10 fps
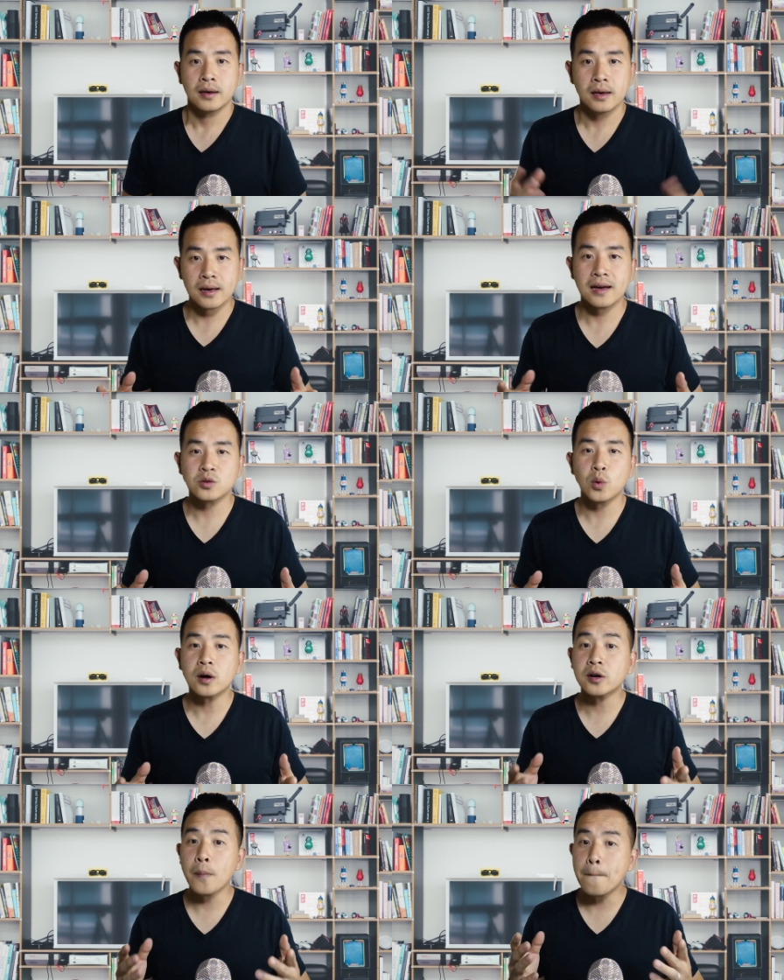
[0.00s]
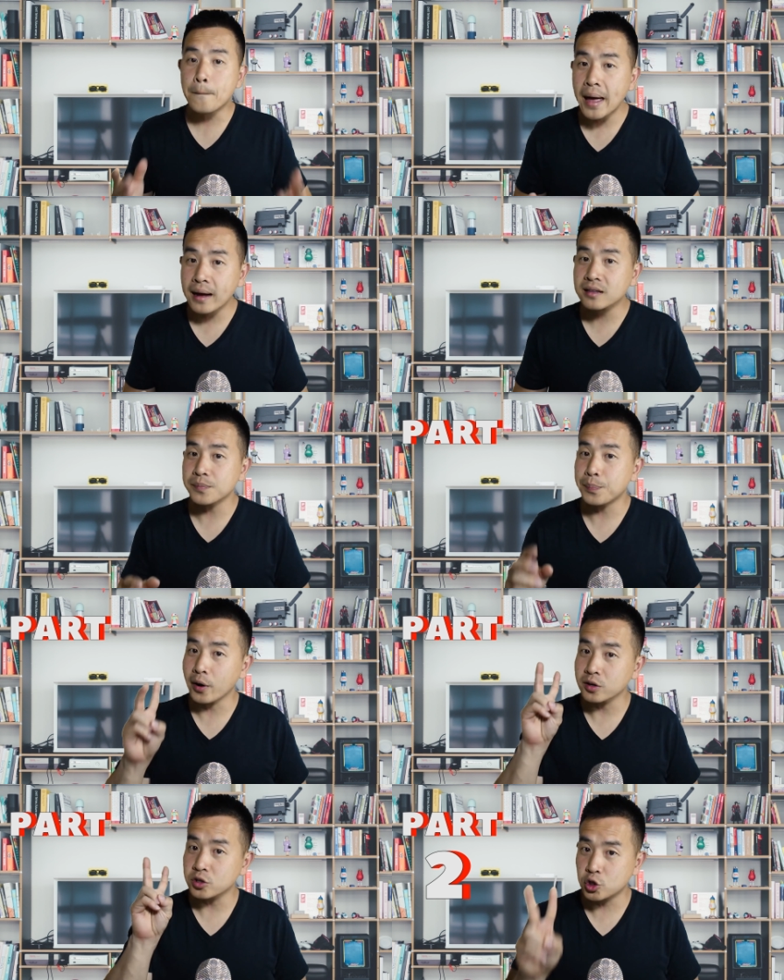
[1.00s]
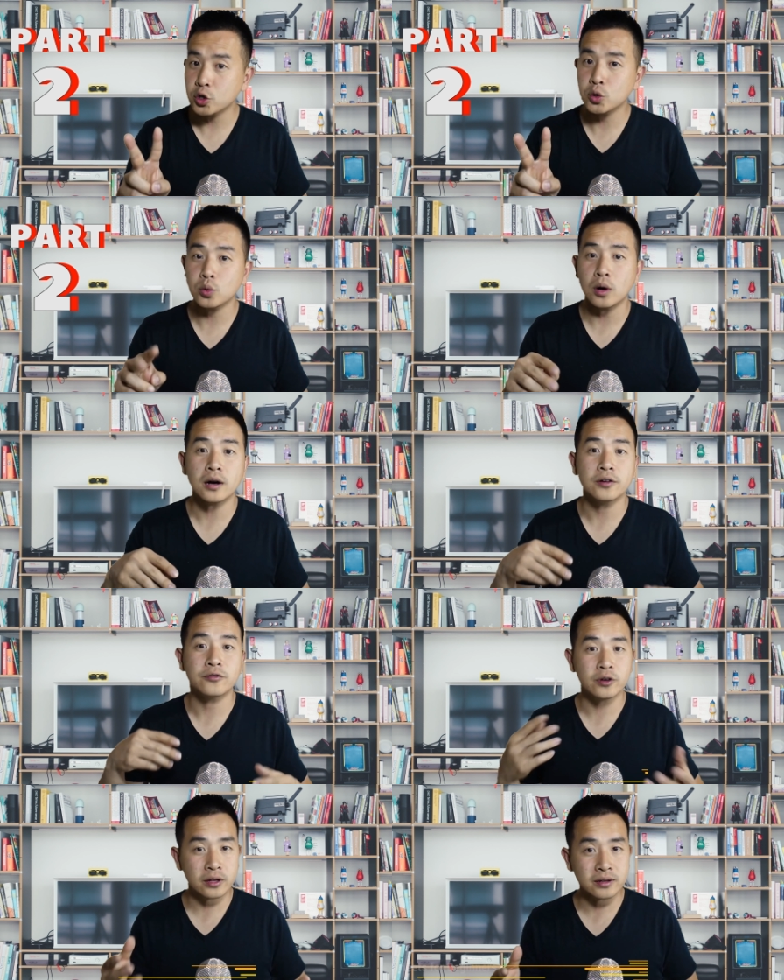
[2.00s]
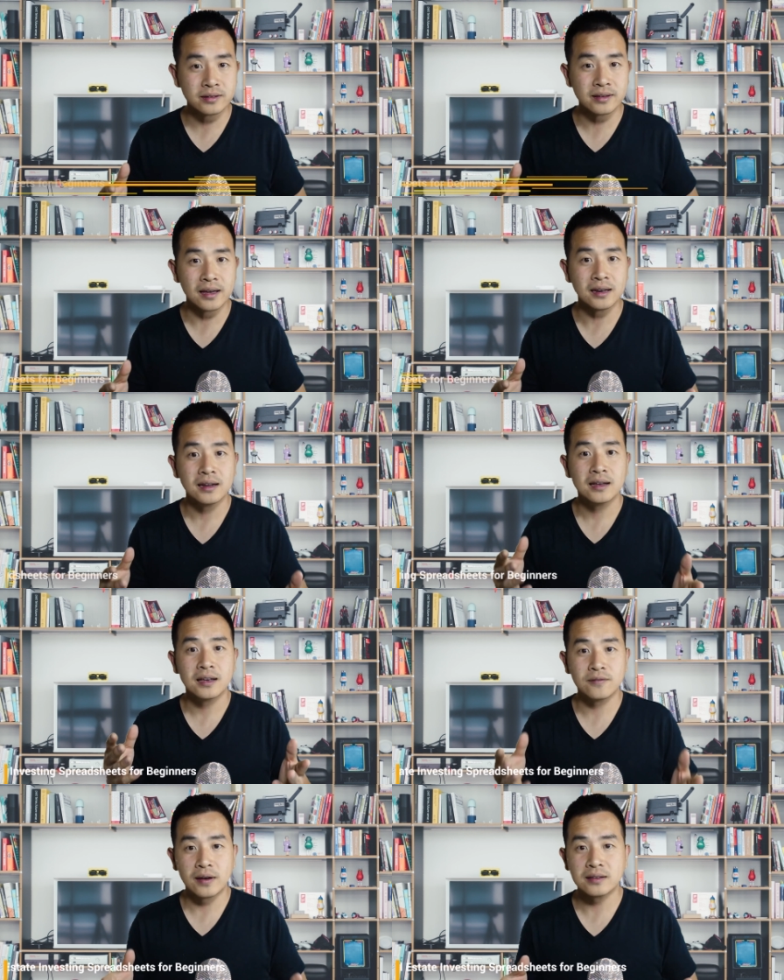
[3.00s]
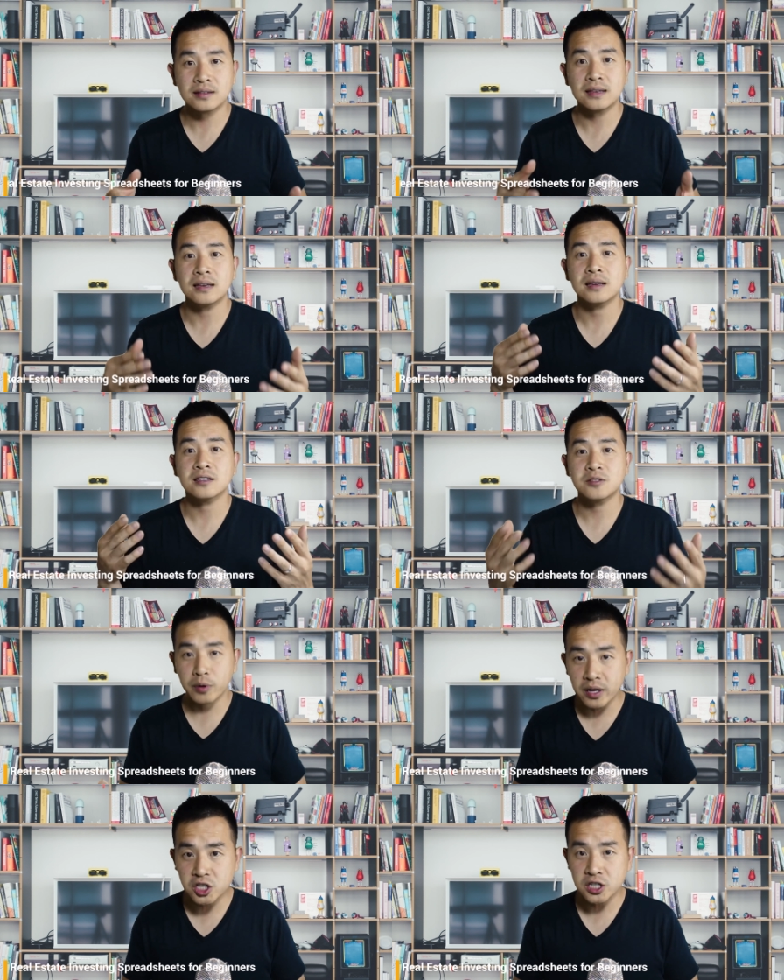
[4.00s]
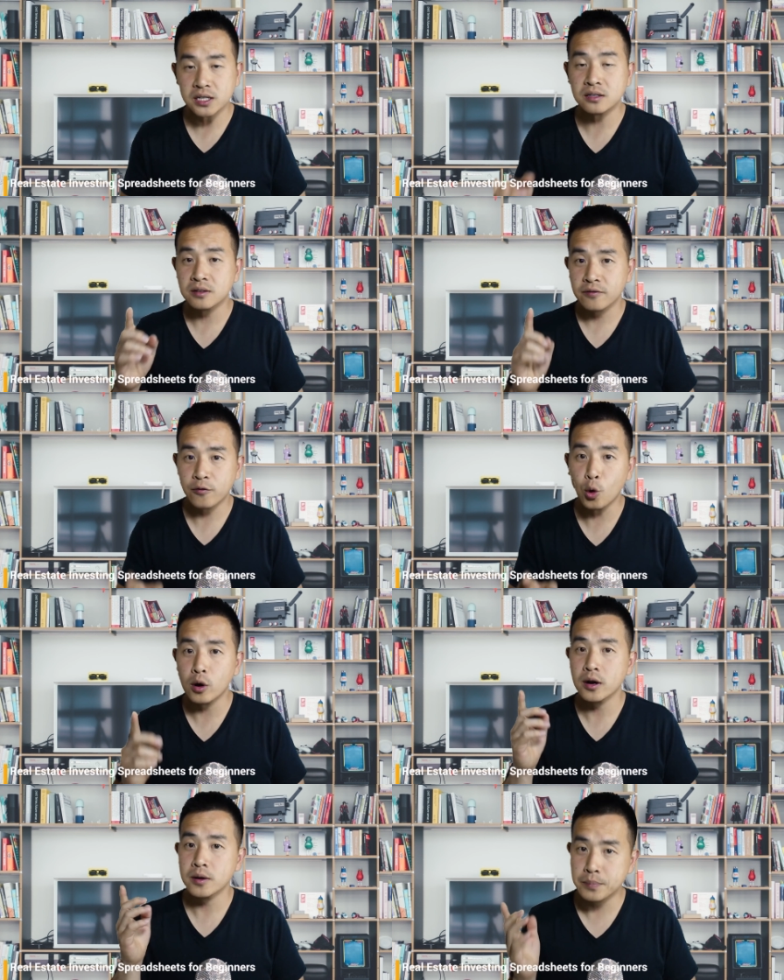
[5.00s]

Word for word: Hey guys, welcome back to part two of real estate investing spreadsheets for